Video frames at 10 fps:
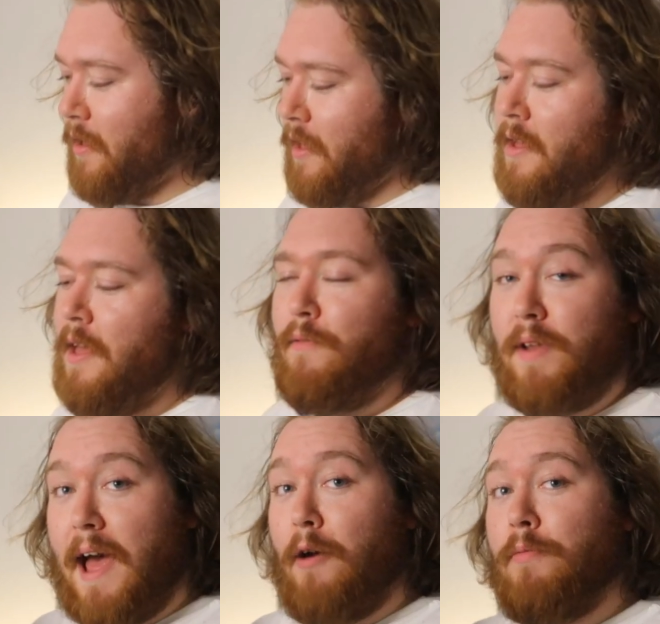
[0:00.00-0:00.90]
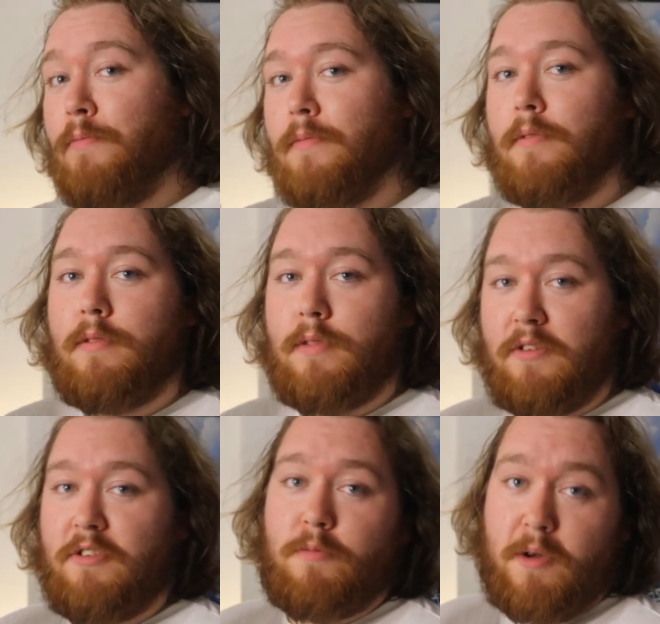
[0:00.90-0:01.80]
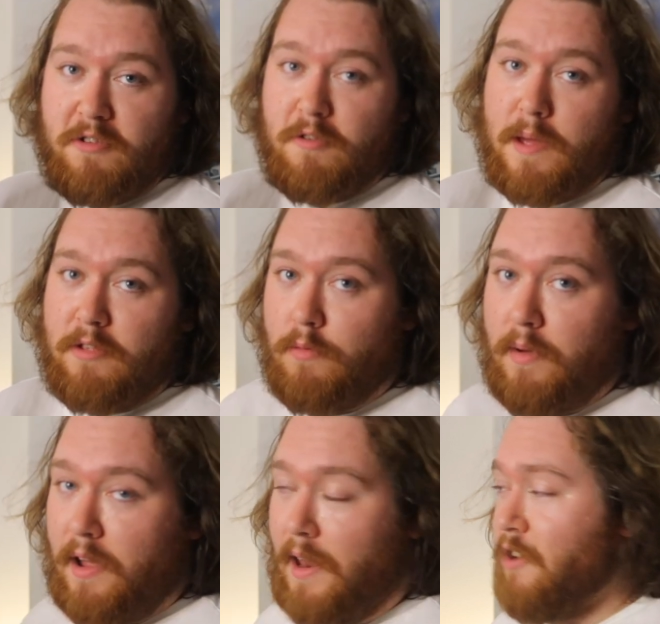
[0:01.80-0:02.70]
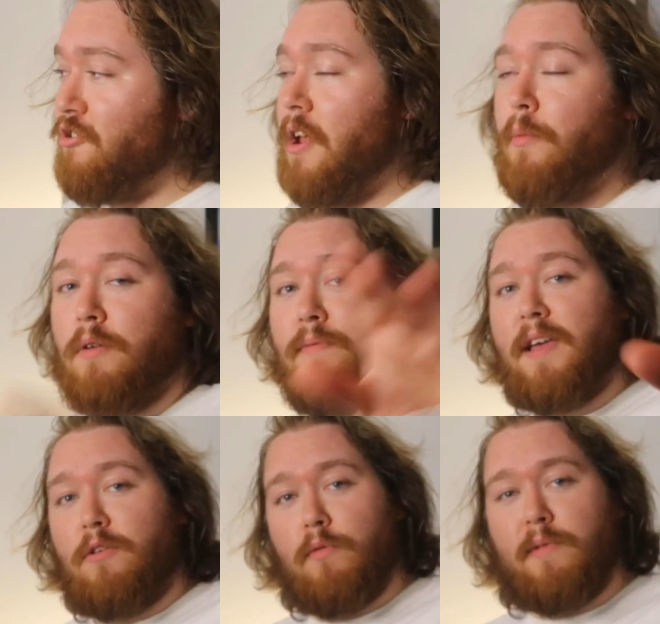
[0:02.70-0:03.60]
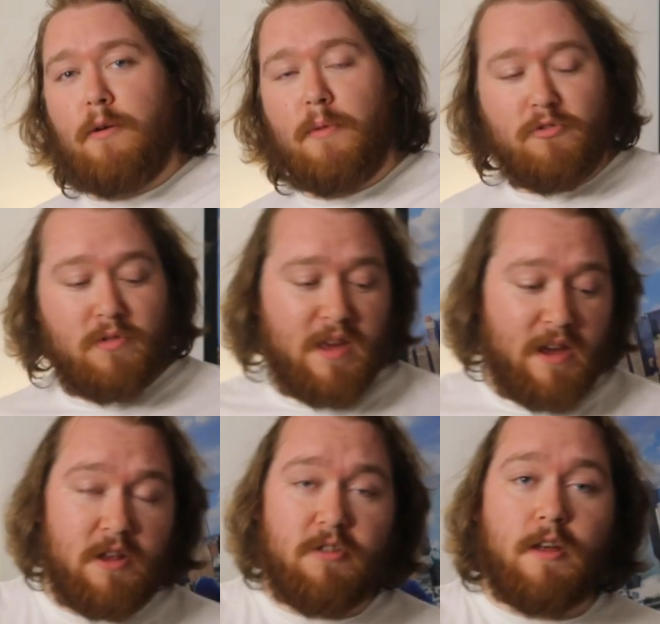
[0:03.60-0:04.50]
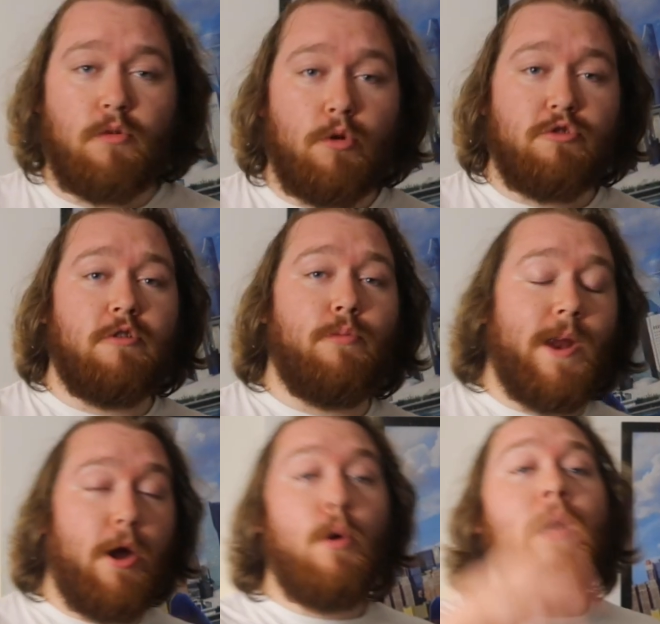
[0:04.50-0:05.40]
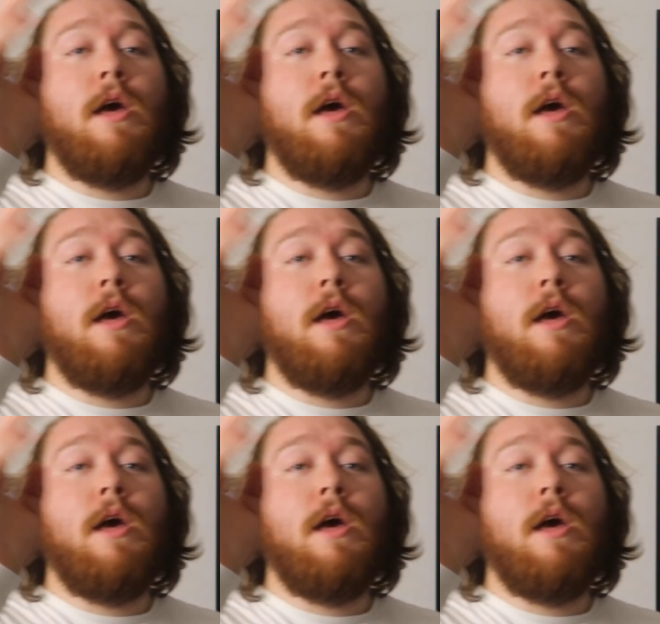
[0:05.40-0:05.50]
But for now, this is the most expensive in my collection. I want to thank you all very much for taking the time to watch this video.